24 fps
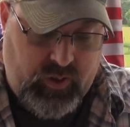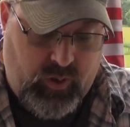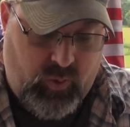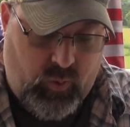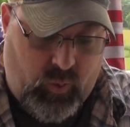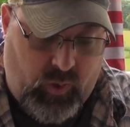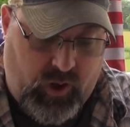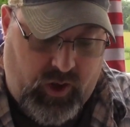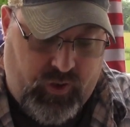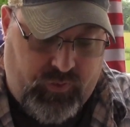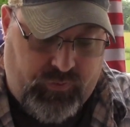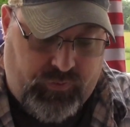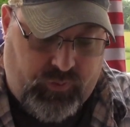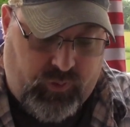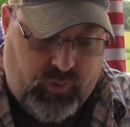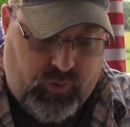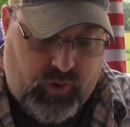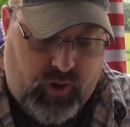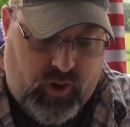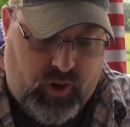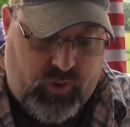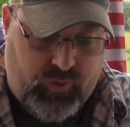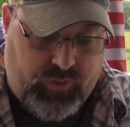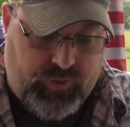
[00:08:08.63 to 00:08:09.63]

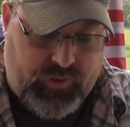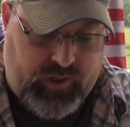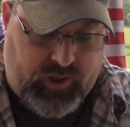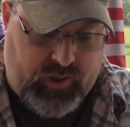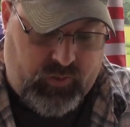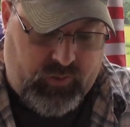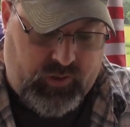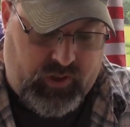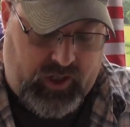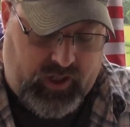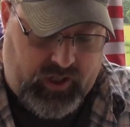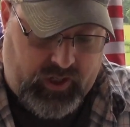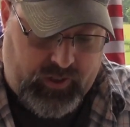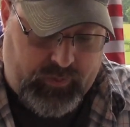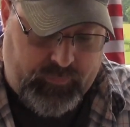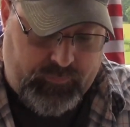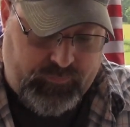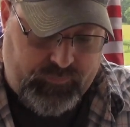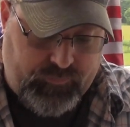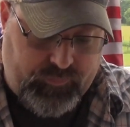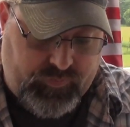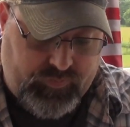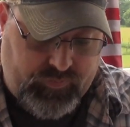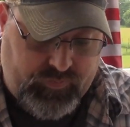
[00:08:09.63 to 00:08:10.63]
wherefore art thou
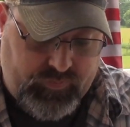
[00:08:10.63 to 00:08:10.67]
come?